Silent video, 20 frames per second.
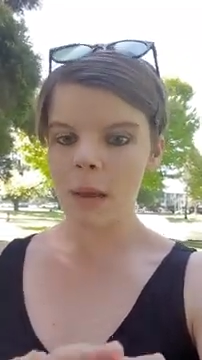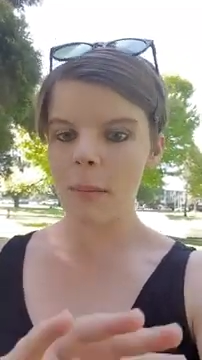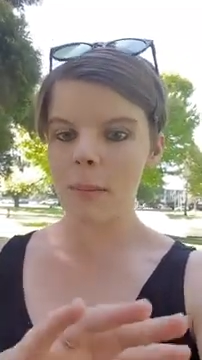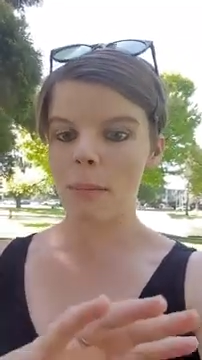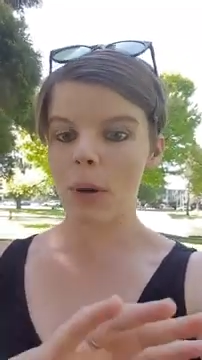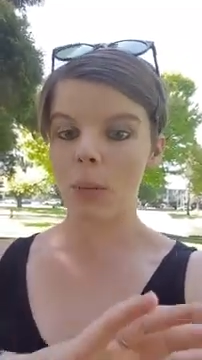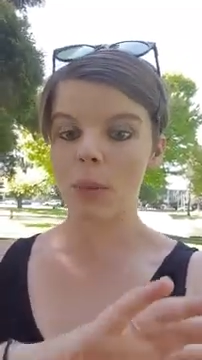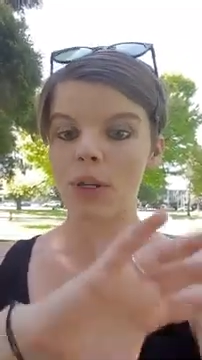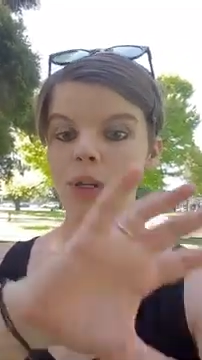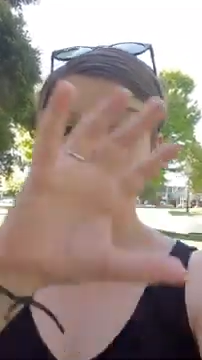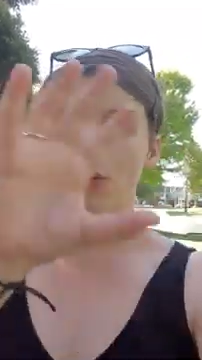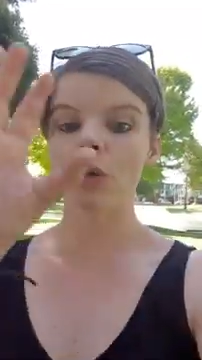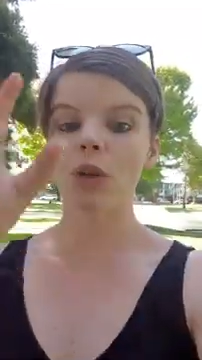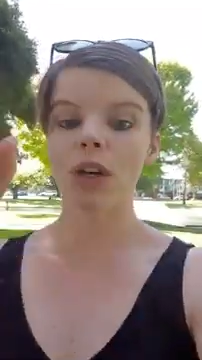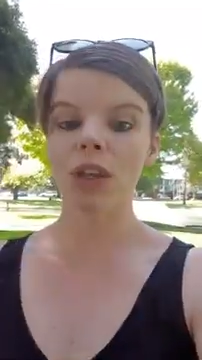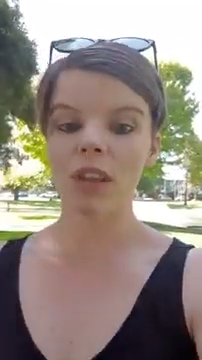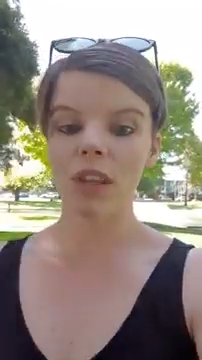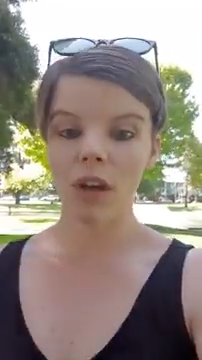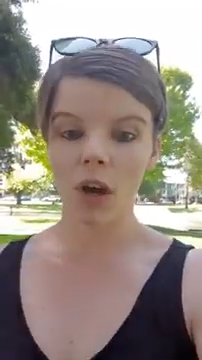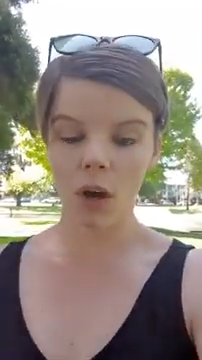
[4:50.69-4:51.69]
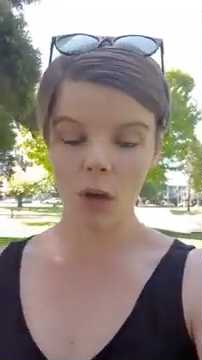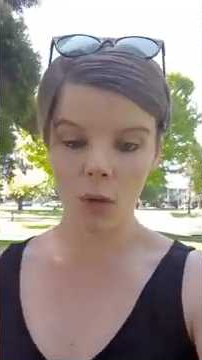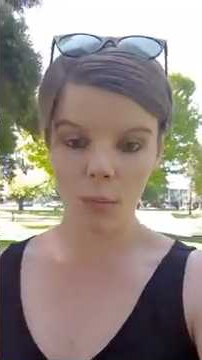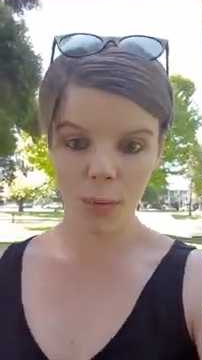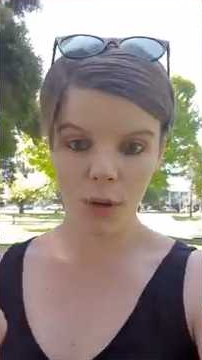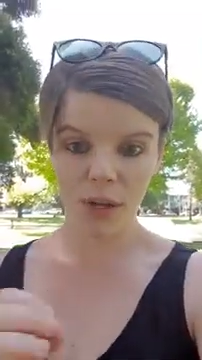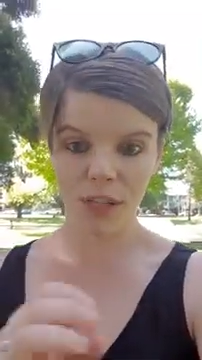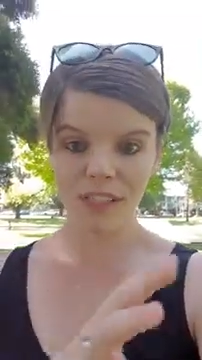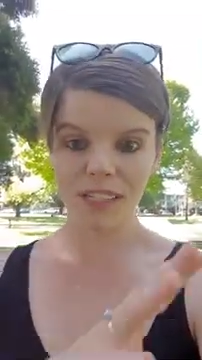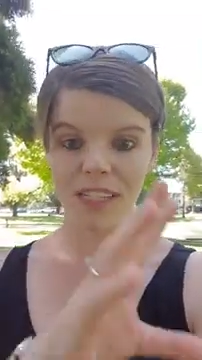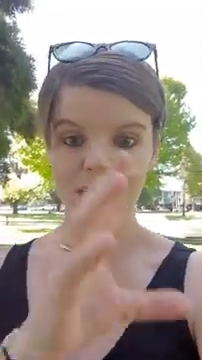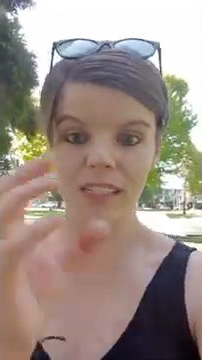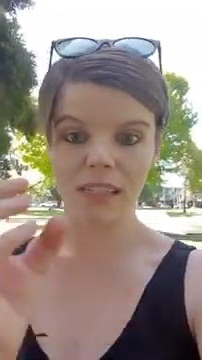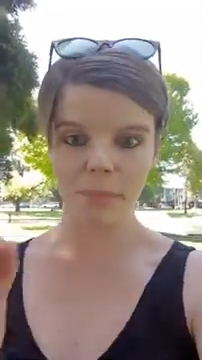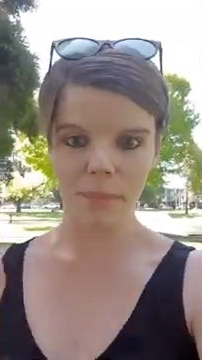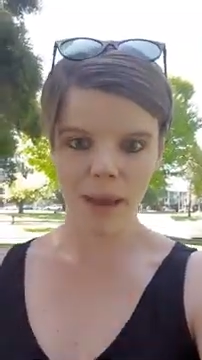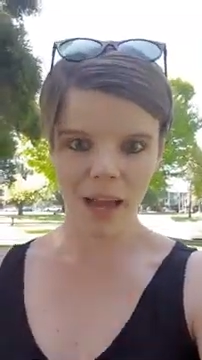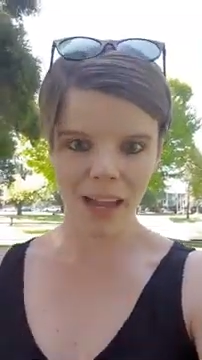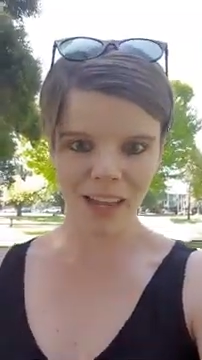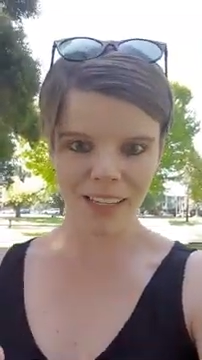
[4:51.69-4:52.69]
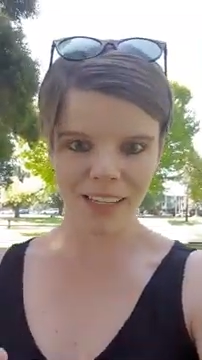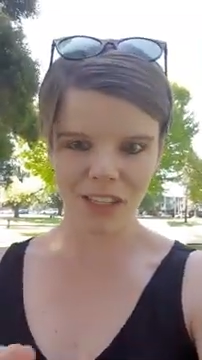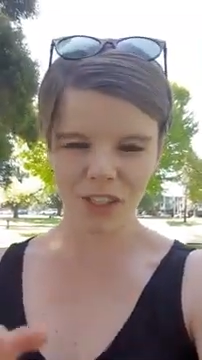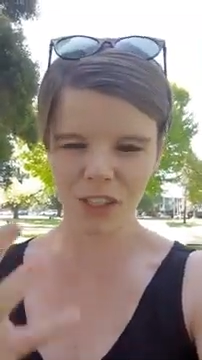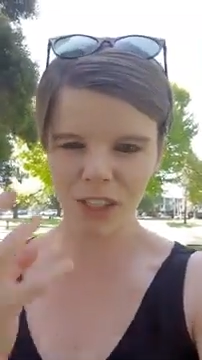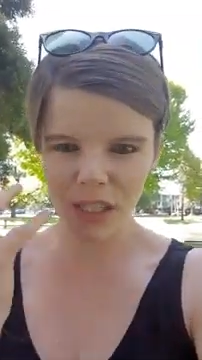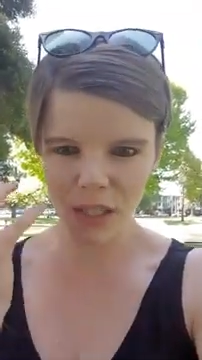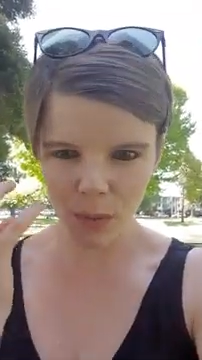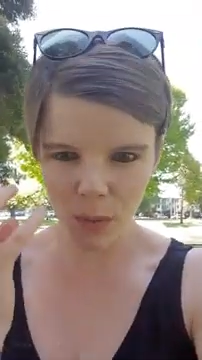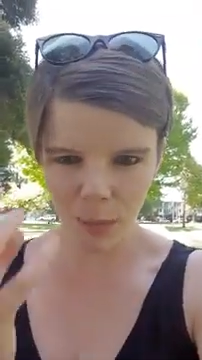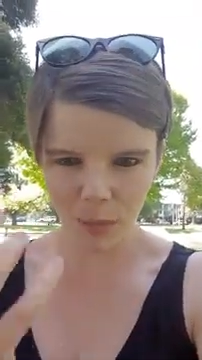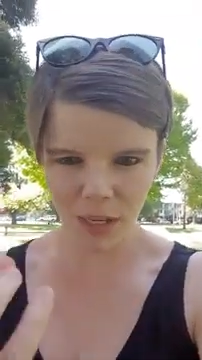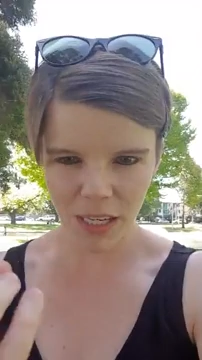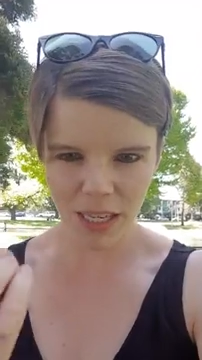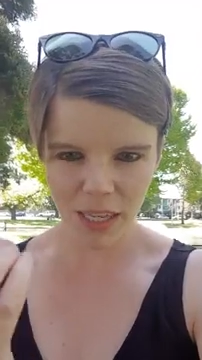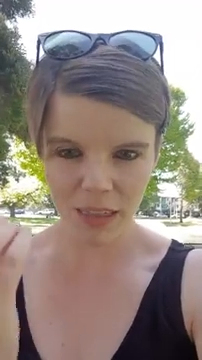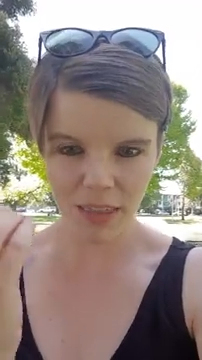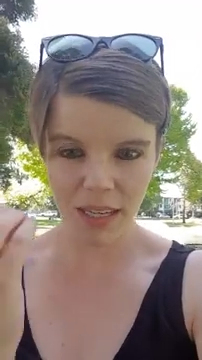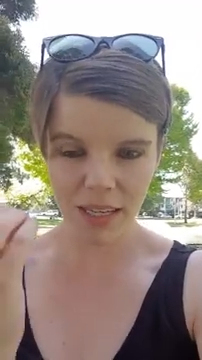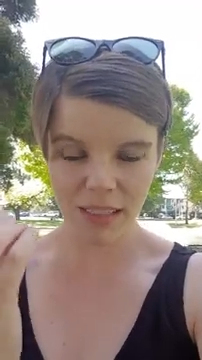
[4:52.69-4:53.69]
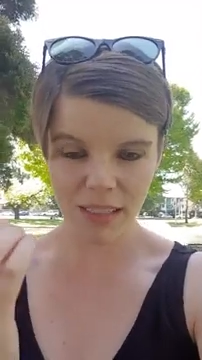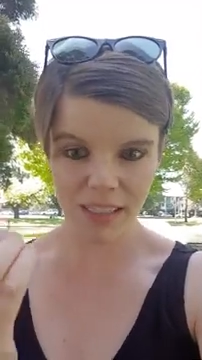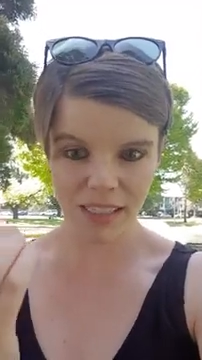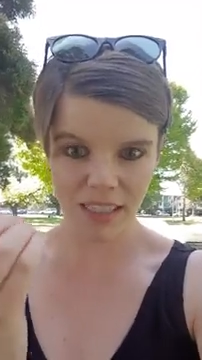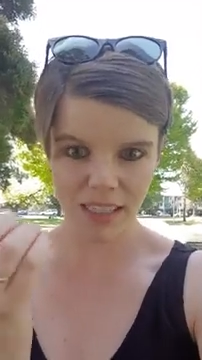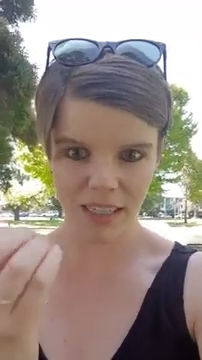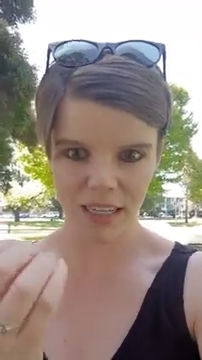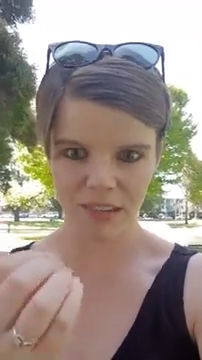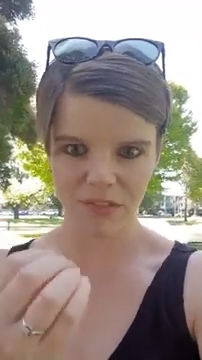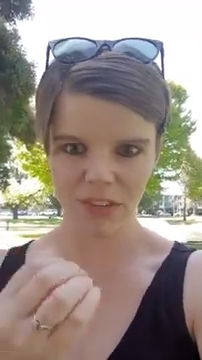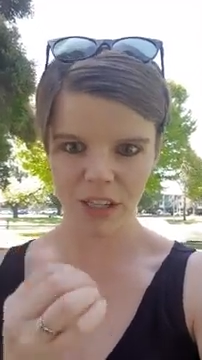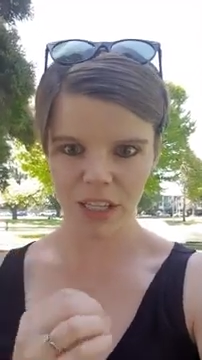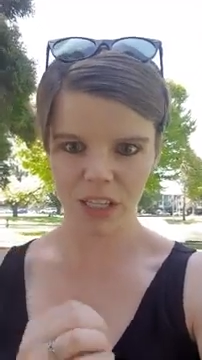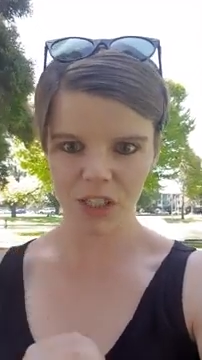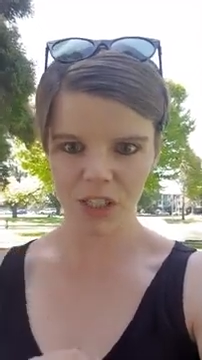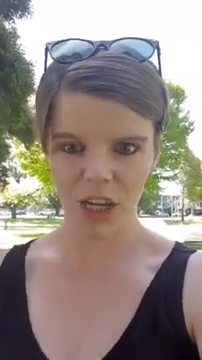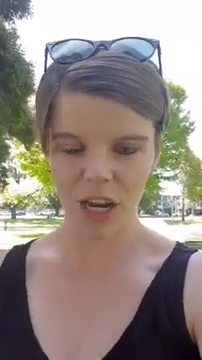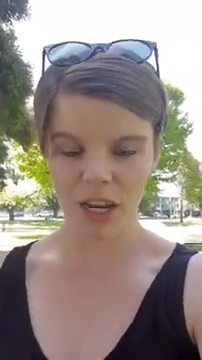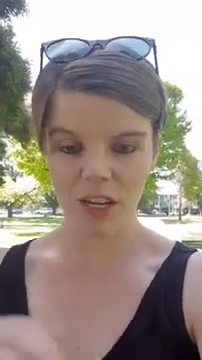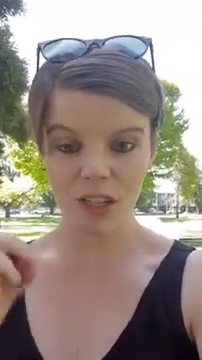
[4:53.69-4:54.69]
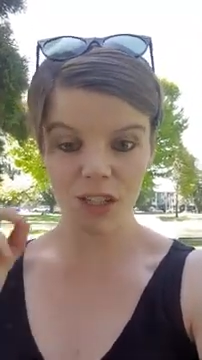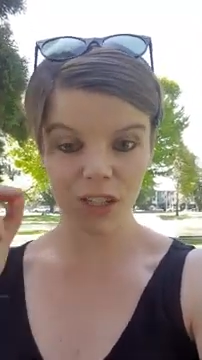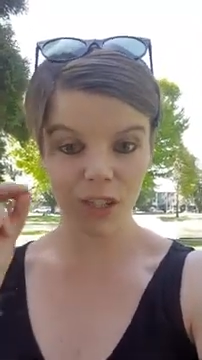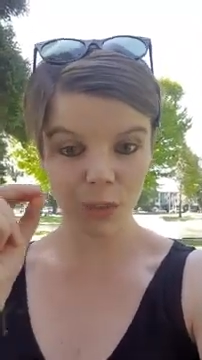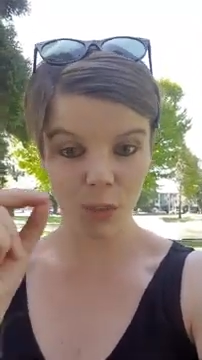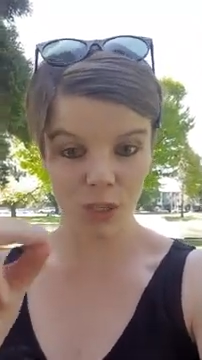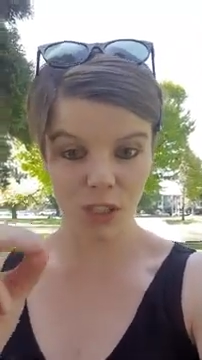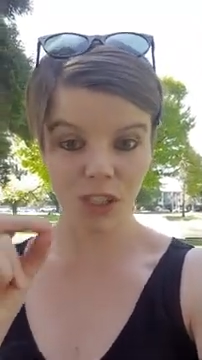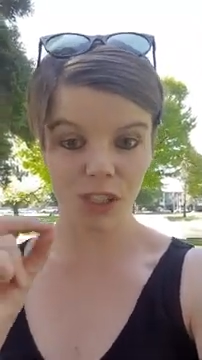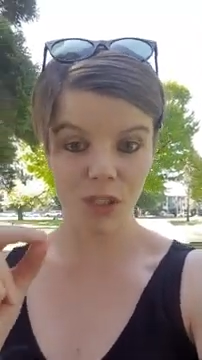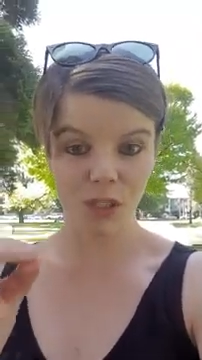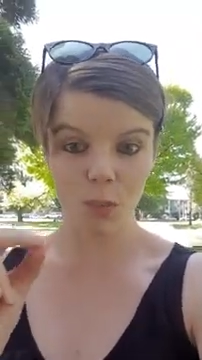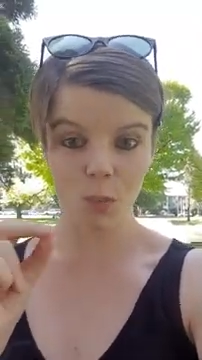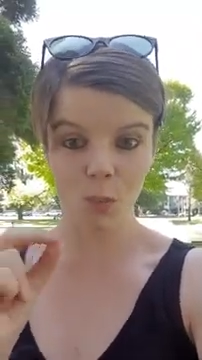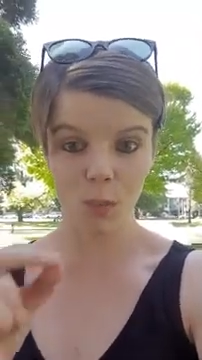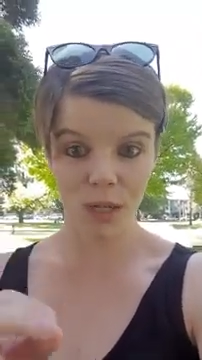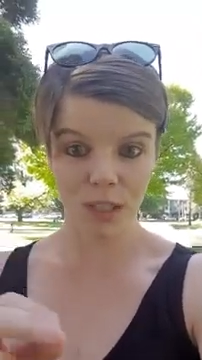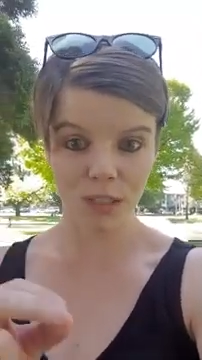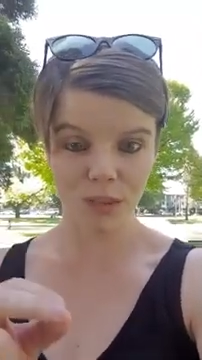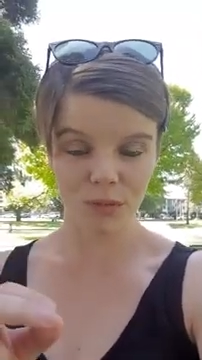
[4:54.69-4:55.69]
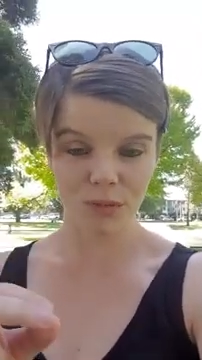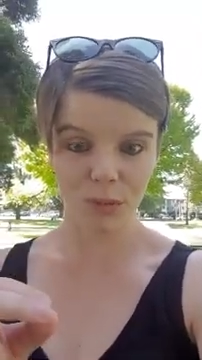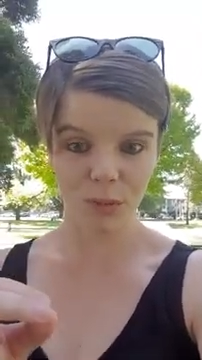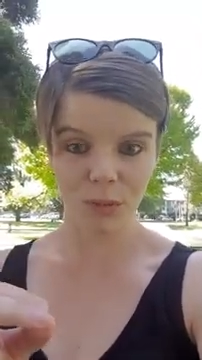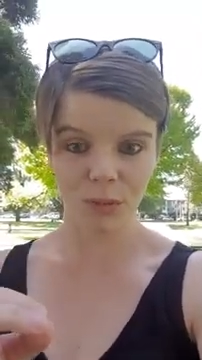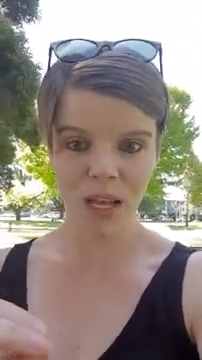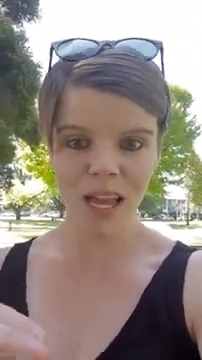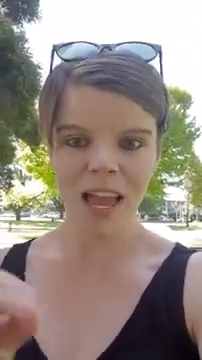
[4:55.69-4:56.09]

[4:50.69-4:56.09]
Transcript: but when you look at the whole person as a package, that's when we get these significant changes, which is wonderful.